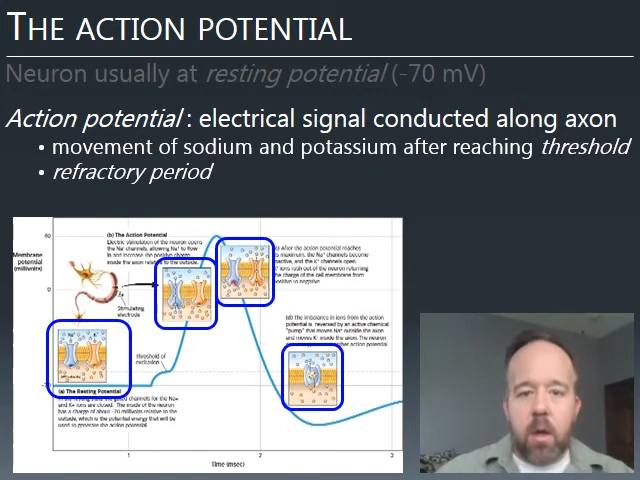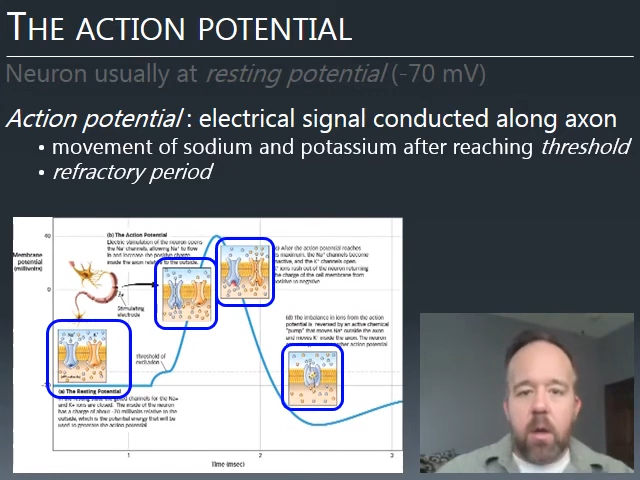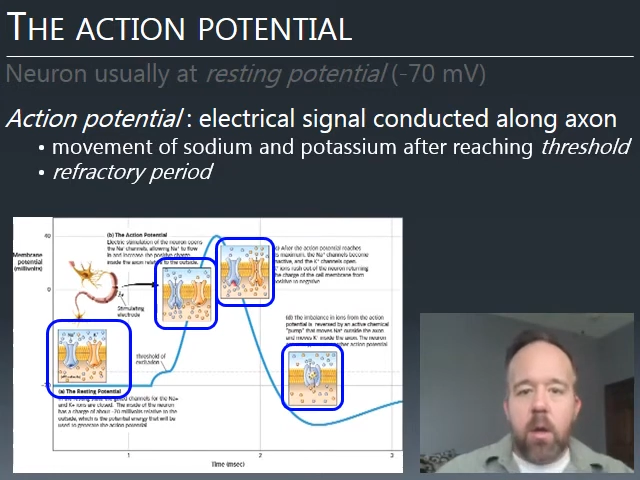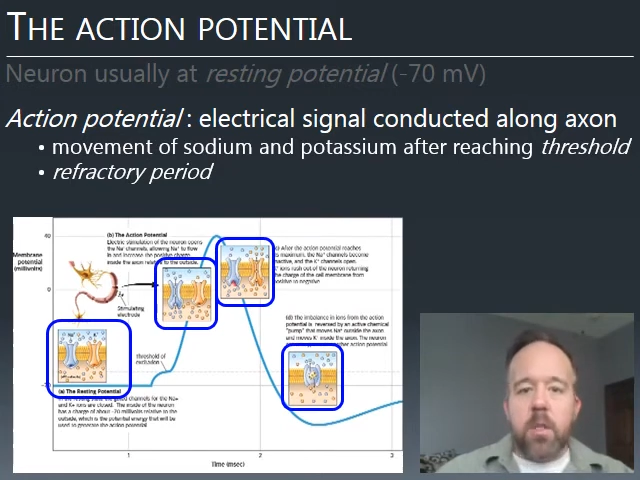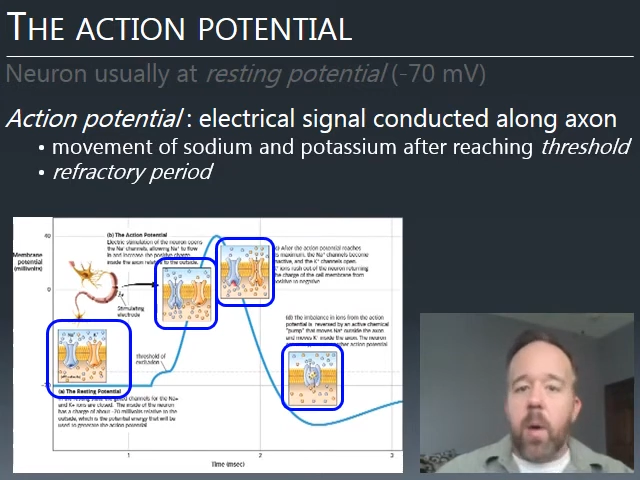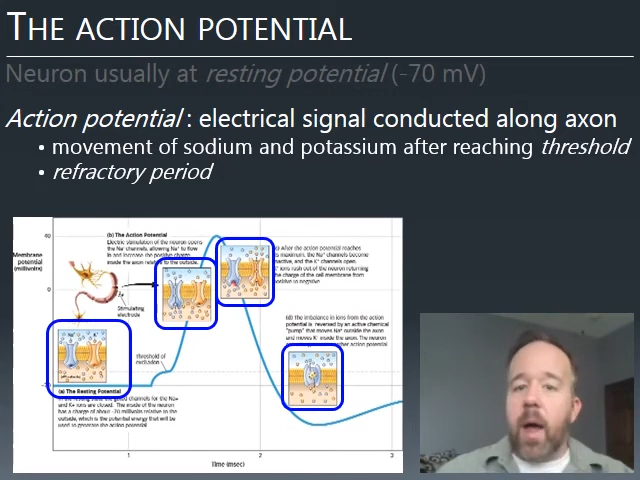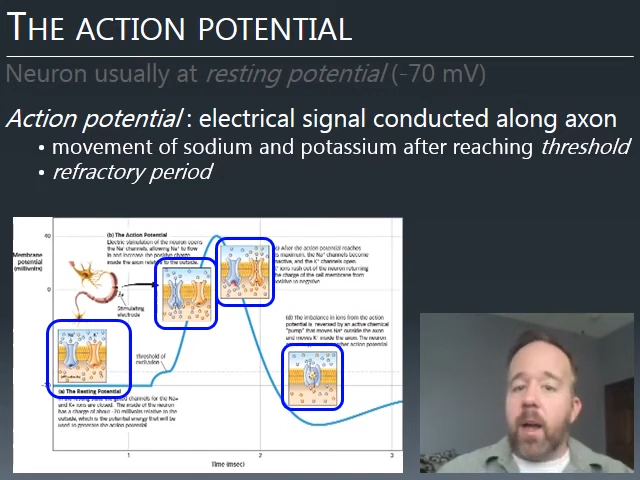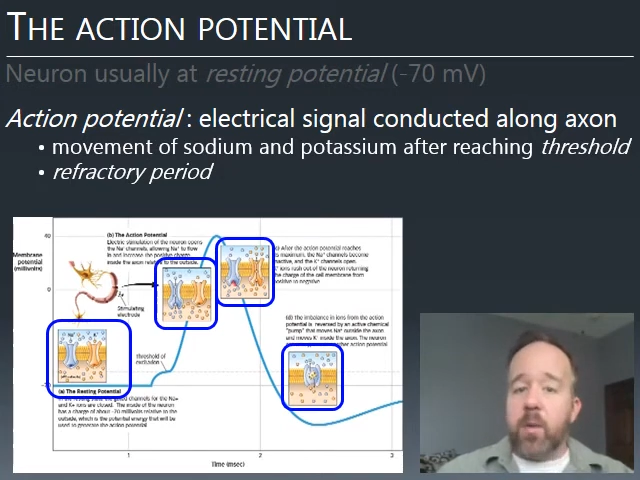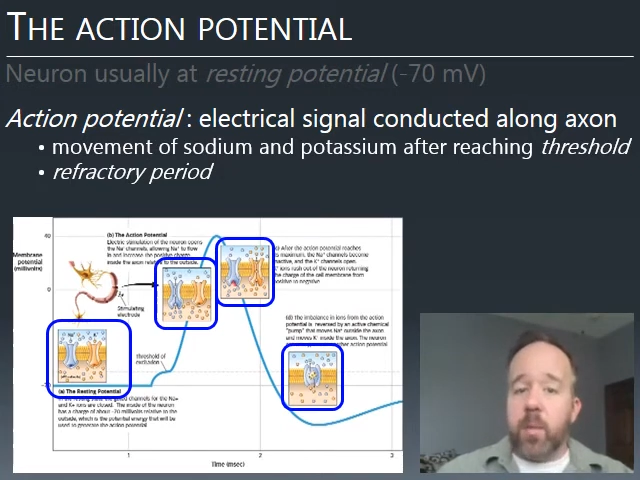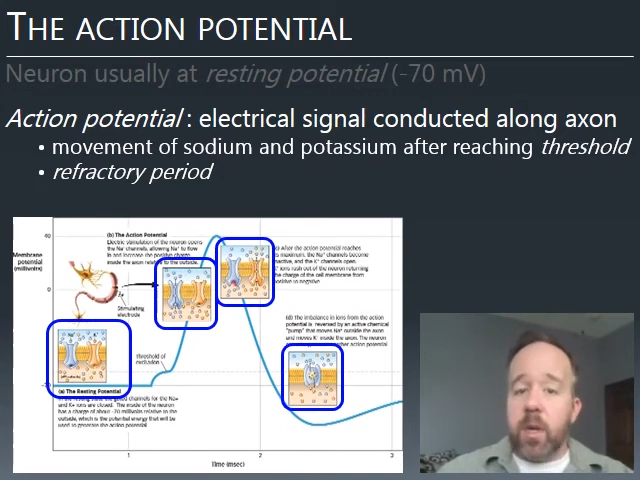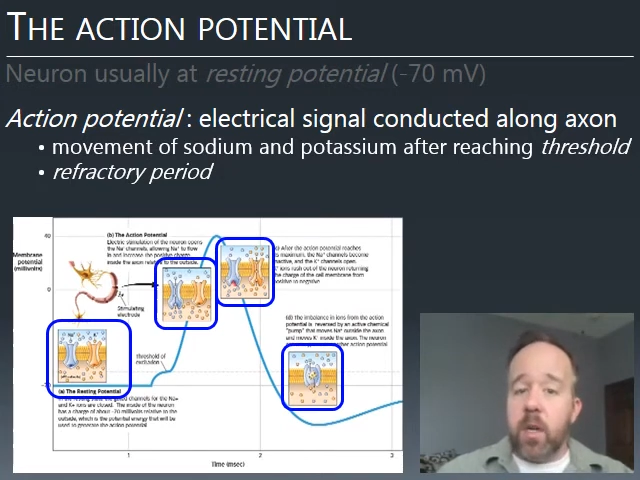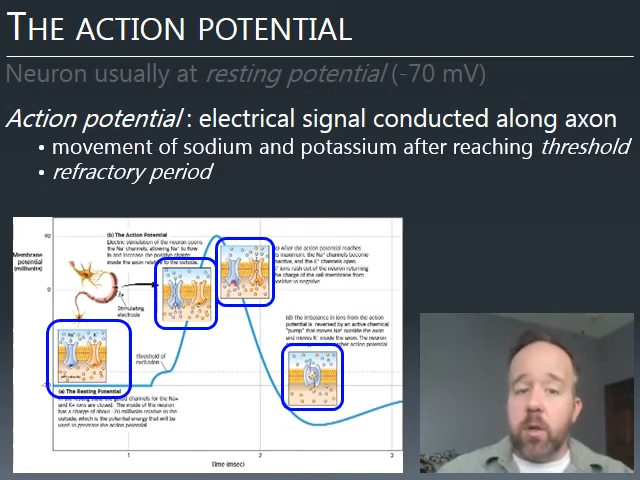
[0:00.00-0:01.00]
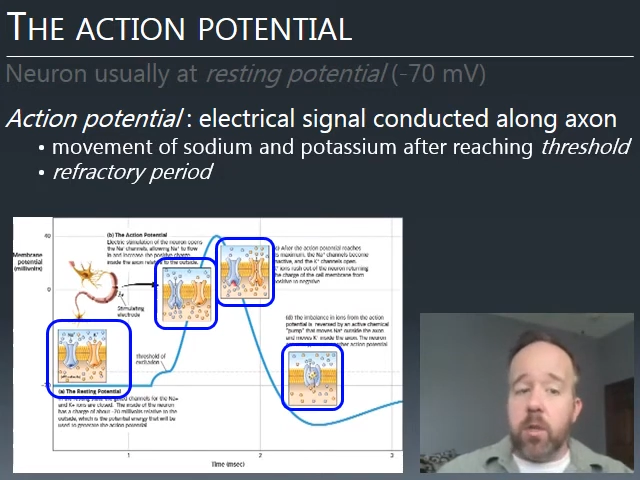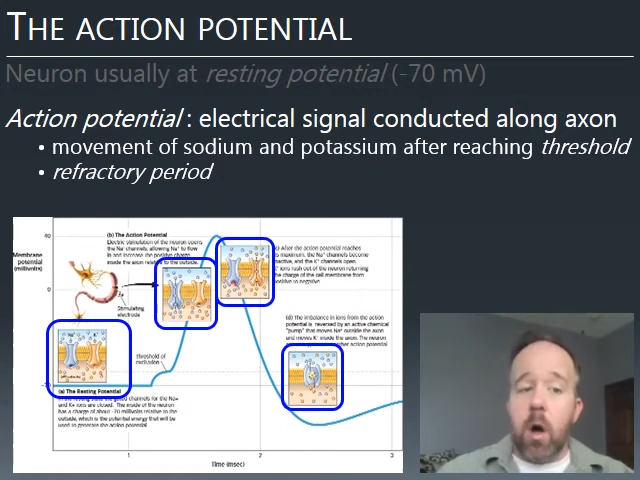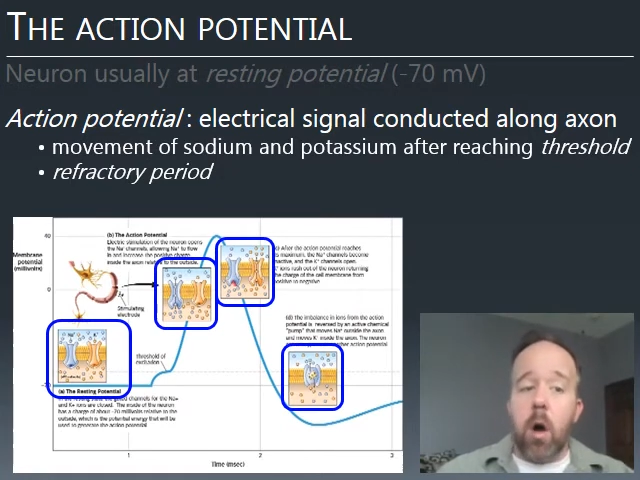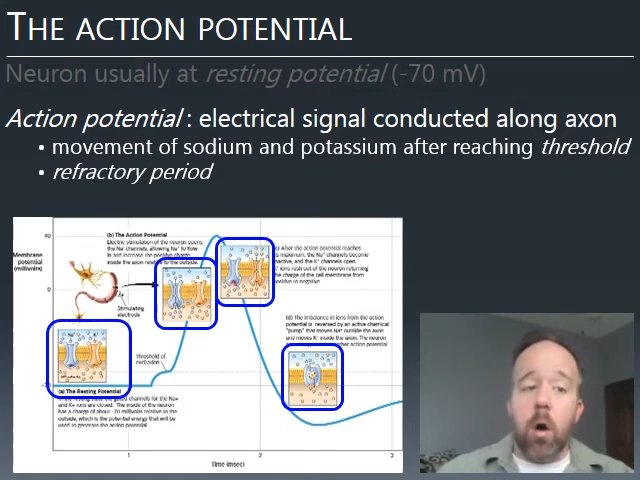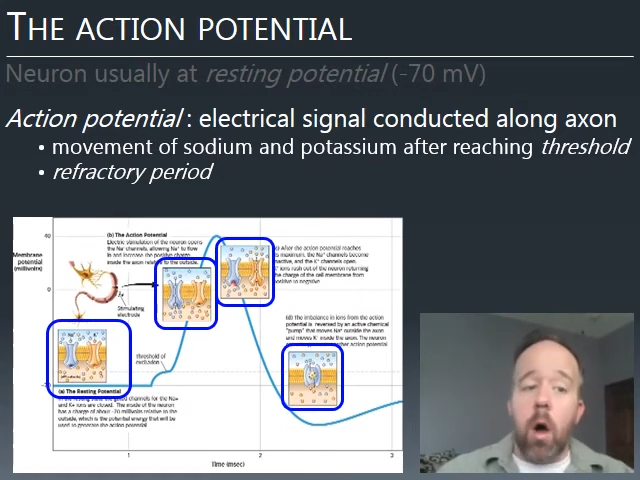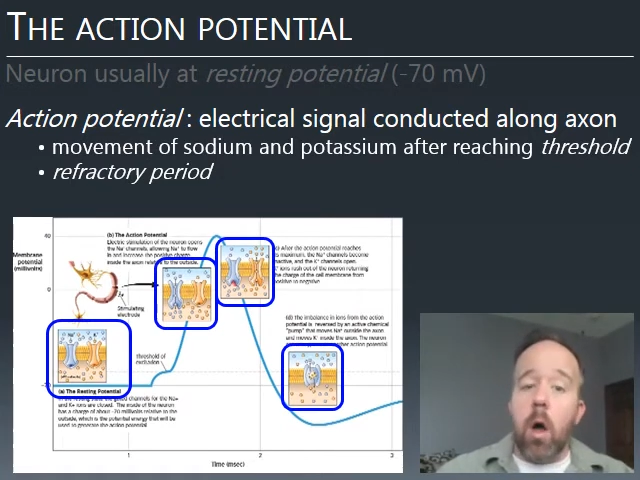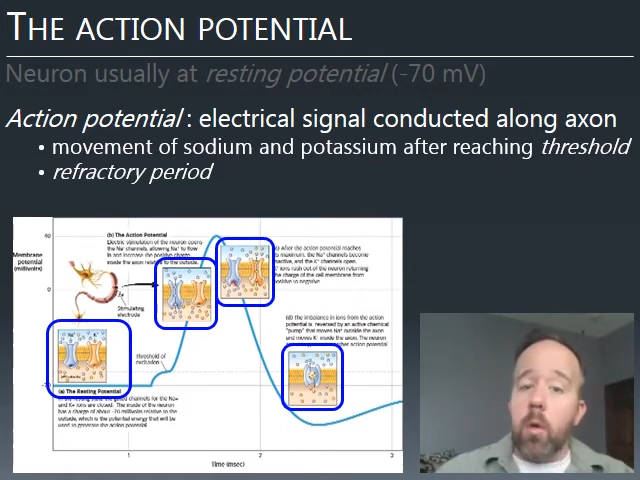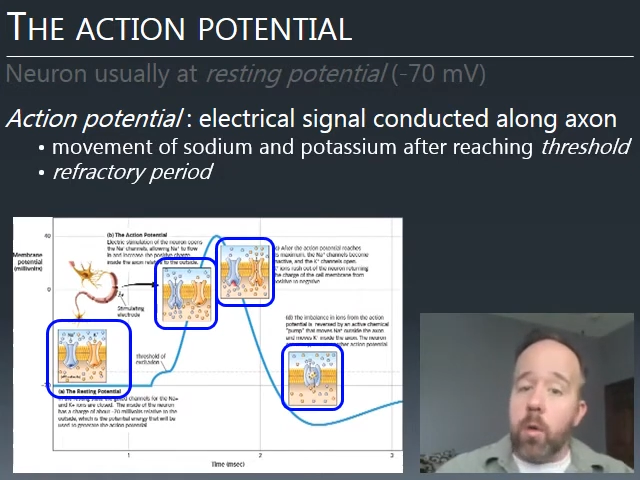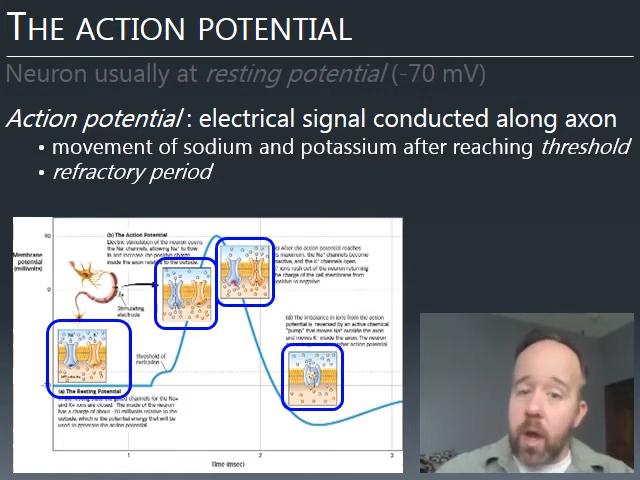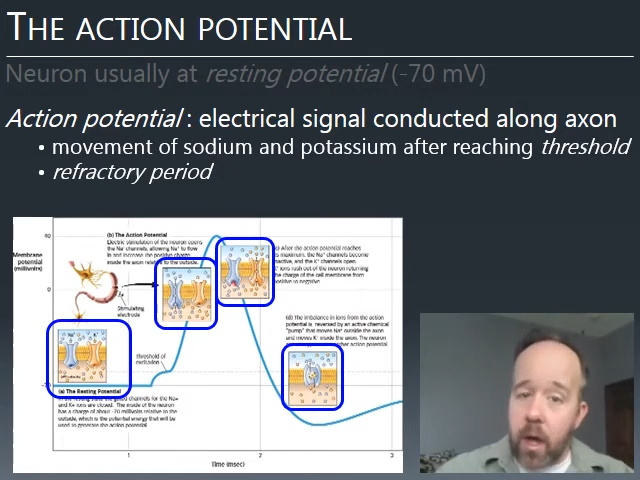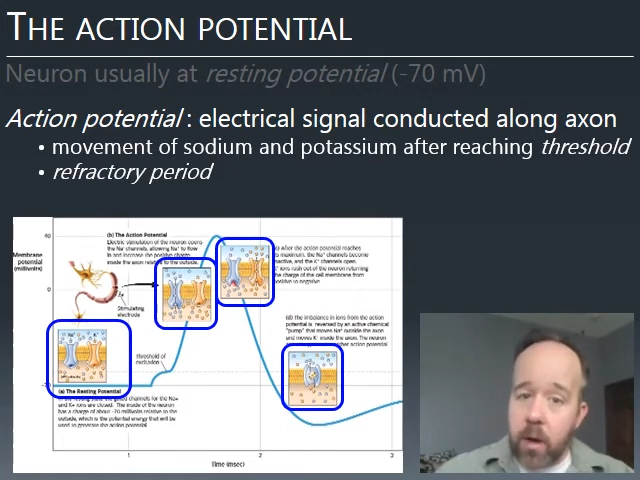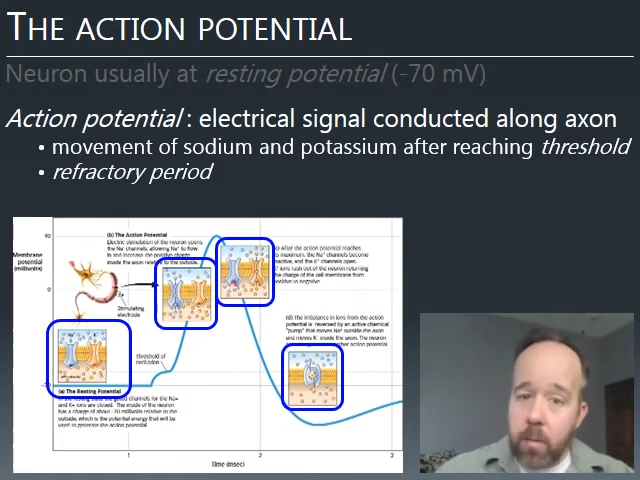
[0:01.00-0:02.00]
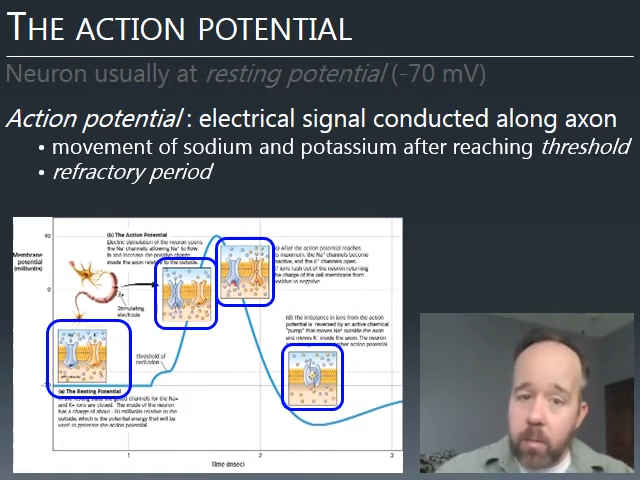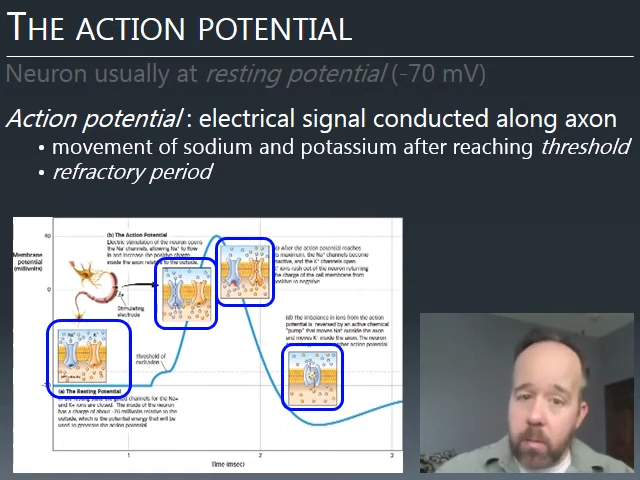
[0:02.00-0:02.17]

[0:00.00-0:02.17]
So action potentials are all or none.